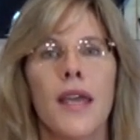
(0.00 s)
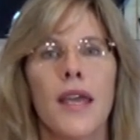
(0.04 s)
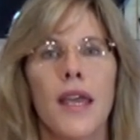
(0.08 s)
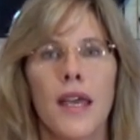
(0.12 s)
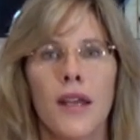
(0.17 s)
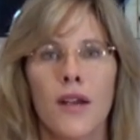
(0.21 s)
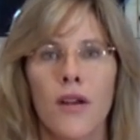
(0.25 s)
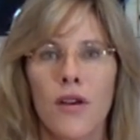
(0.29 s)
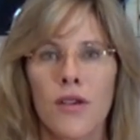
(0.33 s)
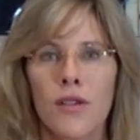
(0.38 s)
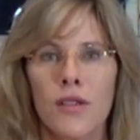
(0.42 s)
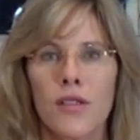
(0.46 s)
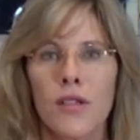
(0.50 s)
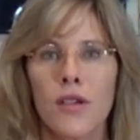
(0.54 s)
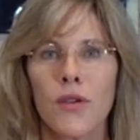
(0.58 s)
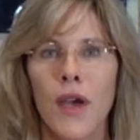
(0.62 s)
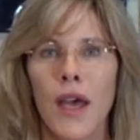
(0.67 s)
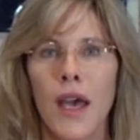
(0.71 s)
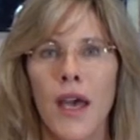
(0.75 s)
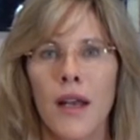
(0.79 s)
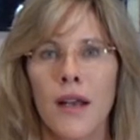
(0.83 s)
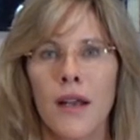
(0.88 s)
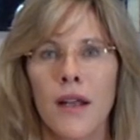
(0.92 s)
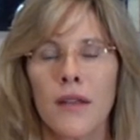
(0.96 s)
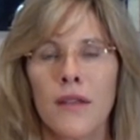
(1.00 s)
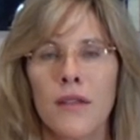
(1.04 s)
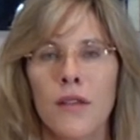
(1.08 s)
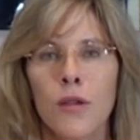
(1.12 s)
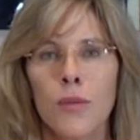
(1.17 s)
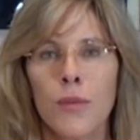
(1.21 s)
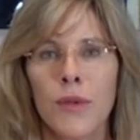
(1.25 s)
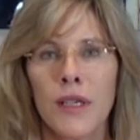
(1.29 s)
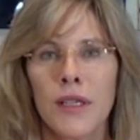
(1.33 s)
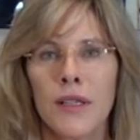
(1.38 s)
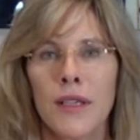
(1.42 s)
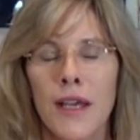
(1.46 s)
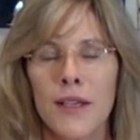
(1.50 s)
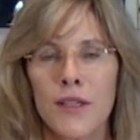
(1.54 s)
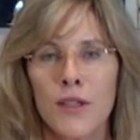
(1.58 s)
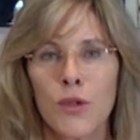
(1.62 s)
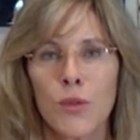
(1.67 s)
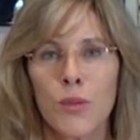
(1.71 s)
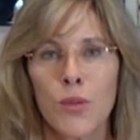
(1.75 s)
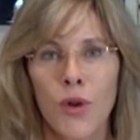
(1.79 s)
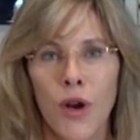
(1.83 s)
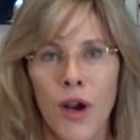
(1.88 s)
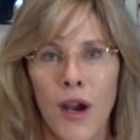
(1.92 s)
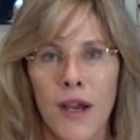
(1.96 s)
and also at a little bit
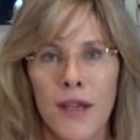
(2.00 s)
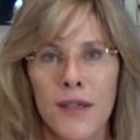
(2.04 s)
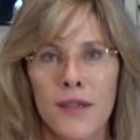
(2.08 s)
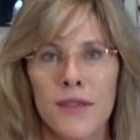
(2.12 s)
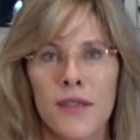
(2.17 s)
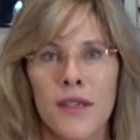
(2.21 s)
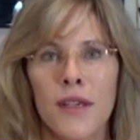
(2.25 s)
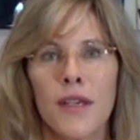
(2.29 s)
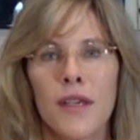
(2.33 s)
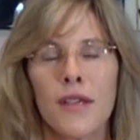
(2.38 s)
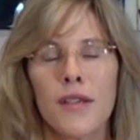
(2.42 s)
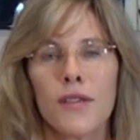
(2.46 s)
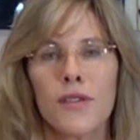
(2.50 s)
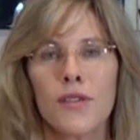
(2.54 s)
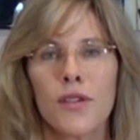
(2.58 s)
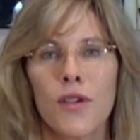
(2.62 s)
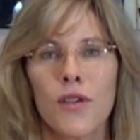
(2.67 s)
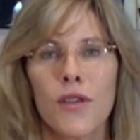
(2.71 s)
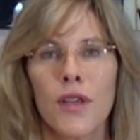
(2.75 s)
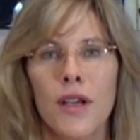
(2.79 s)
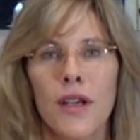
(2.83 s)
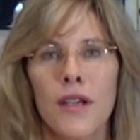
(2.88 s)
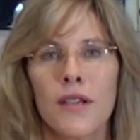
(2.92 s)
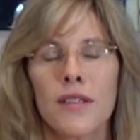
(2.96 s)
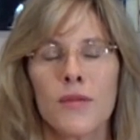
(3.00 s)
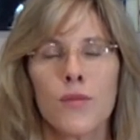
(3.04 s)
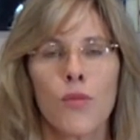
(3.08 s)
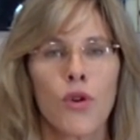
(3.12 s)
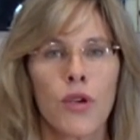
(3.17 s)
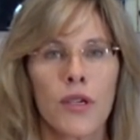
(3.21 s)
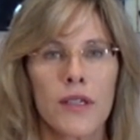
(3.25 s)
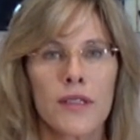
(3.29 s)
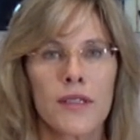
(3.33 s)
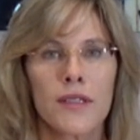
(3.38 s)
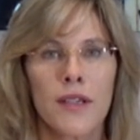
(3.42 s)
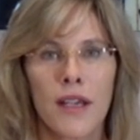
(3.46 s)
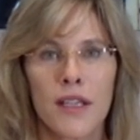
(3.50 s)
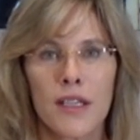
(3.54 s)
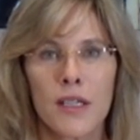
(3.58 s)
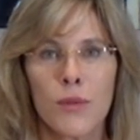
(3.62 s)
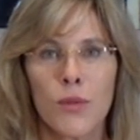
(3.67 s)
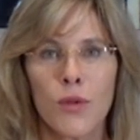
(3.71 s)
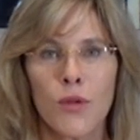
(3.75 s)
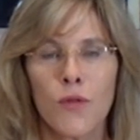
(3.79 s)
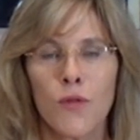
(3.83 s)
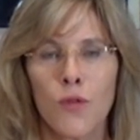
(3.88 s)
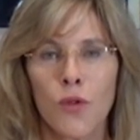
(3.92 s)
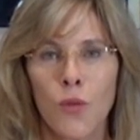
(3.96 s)
lesser price so that it's more
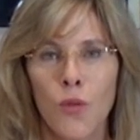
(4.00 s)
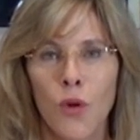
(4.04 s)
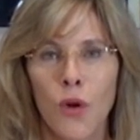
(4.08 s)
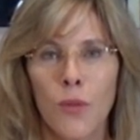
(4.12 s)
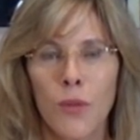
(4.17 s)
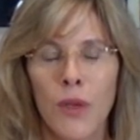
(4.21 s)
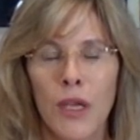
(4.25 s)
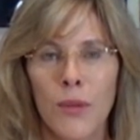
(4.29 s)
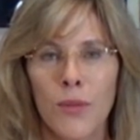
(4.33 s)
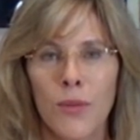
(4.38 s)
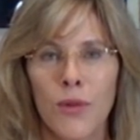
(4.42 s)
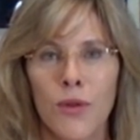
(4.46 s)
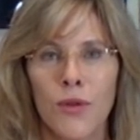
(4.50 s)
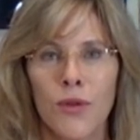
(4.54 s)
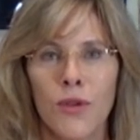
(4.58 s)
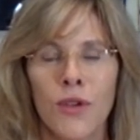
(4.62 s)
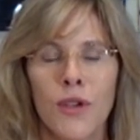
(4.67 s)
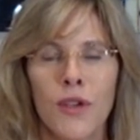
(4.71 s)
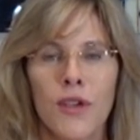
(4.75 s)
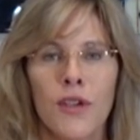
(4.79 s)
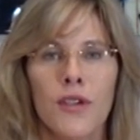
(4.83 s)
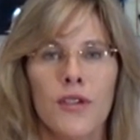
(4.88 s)
accessible for more people